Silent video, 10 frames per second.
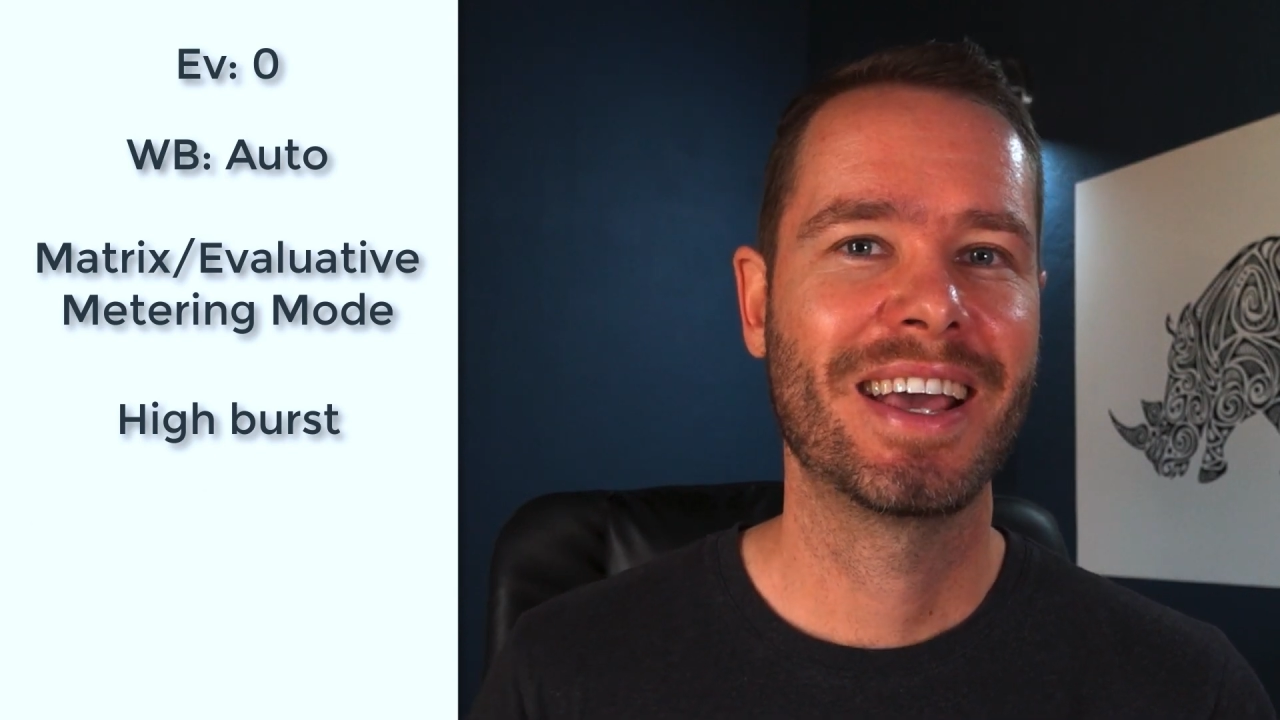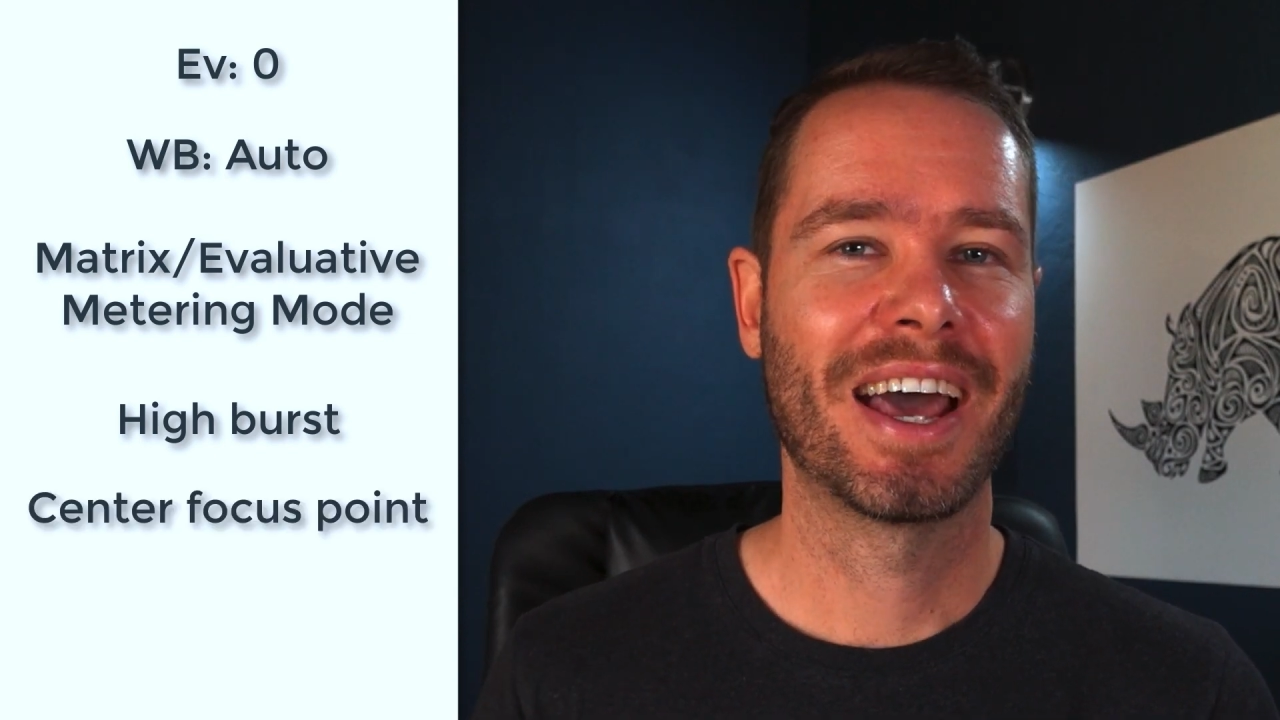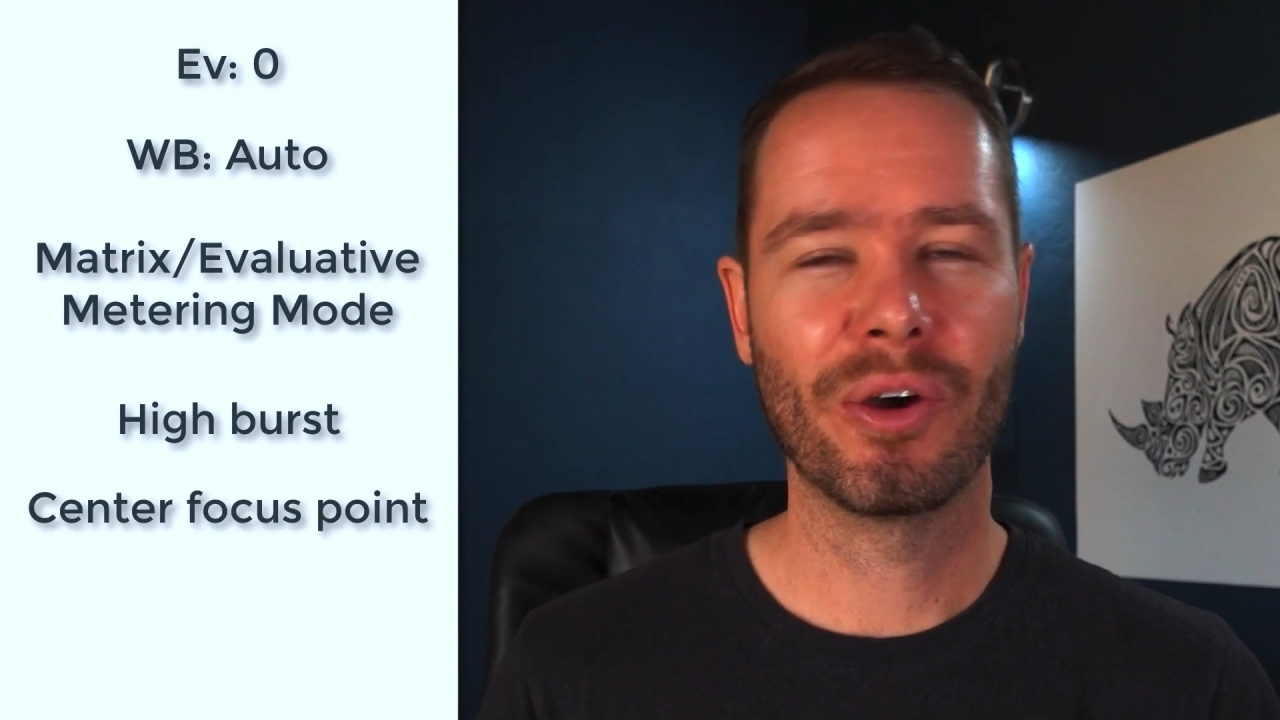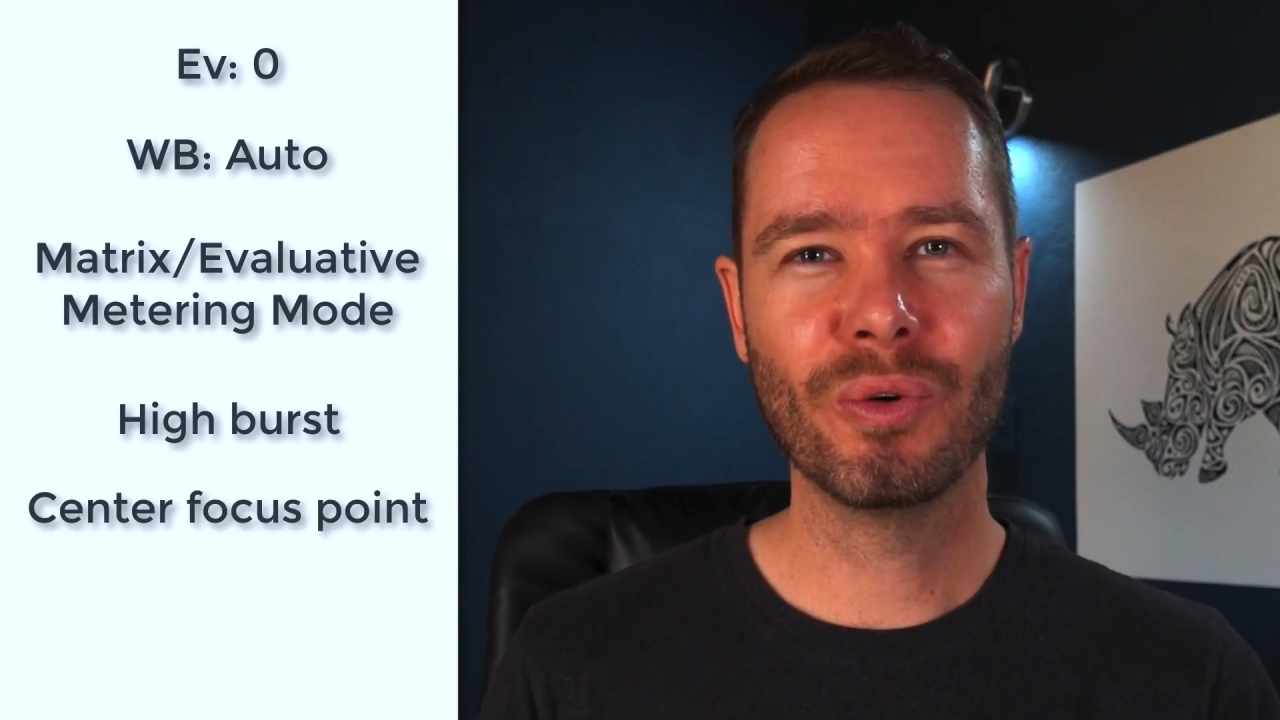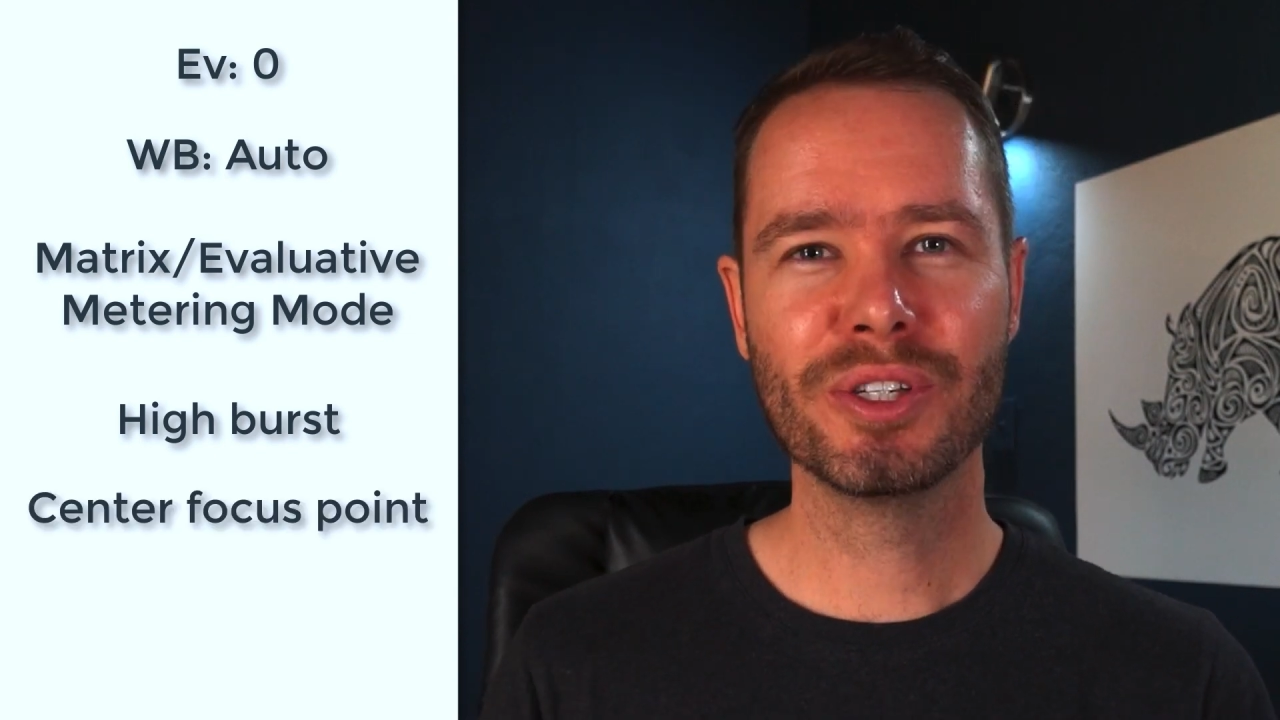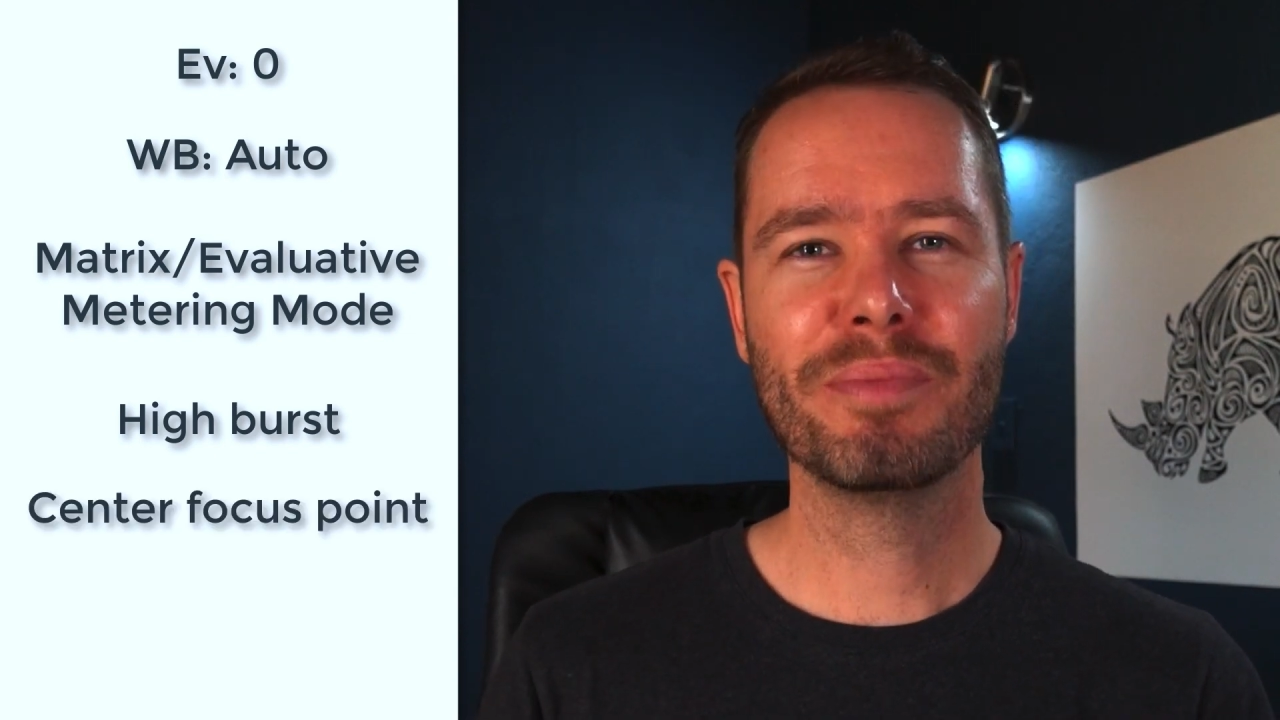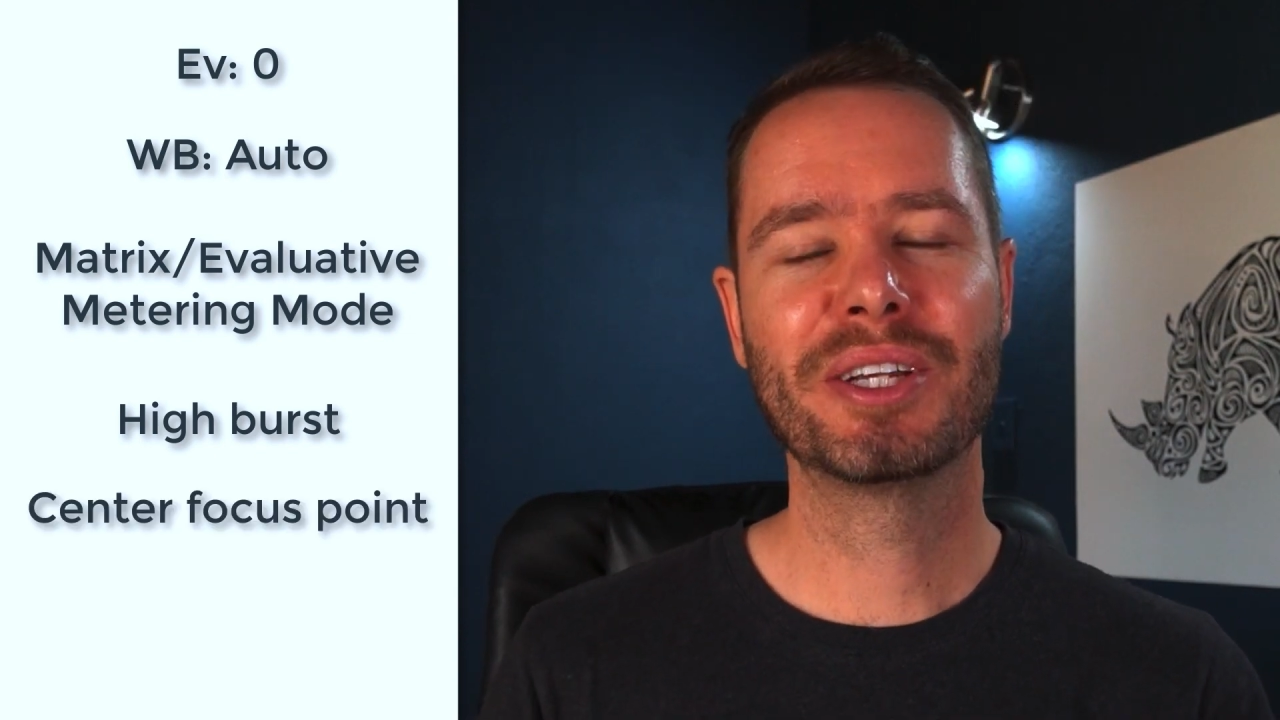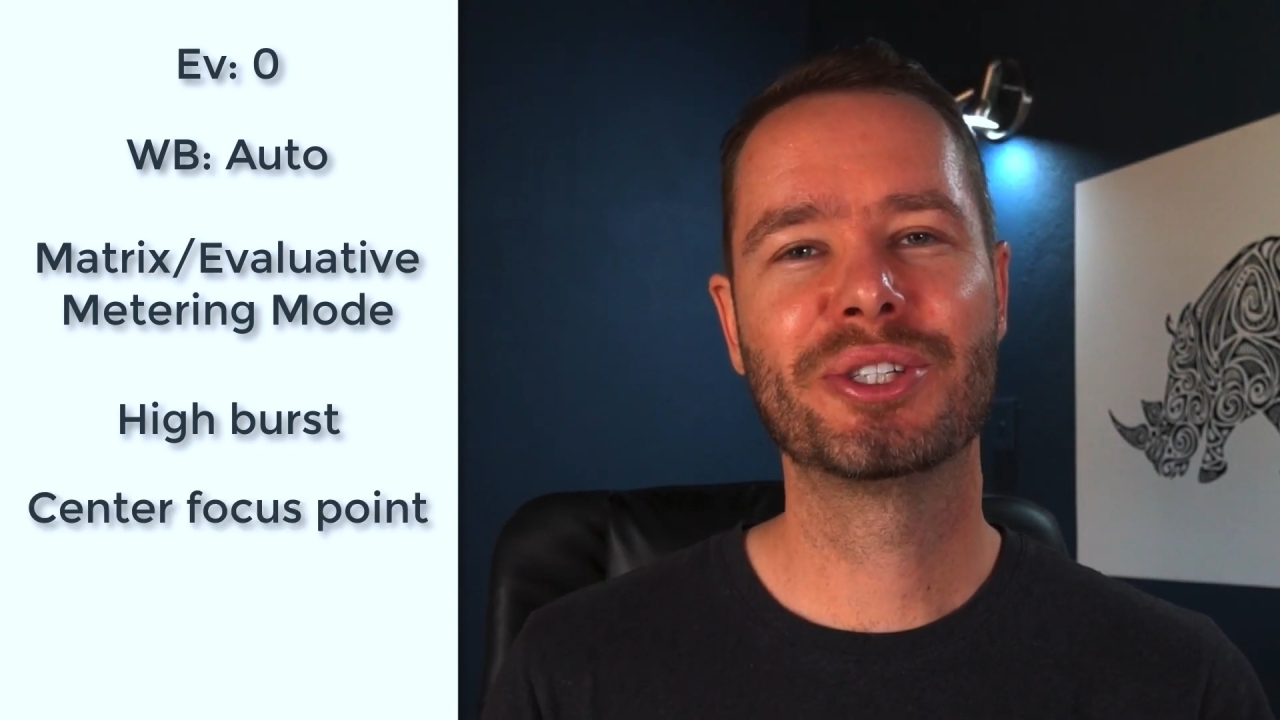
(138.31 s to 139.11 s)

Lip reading: and I also make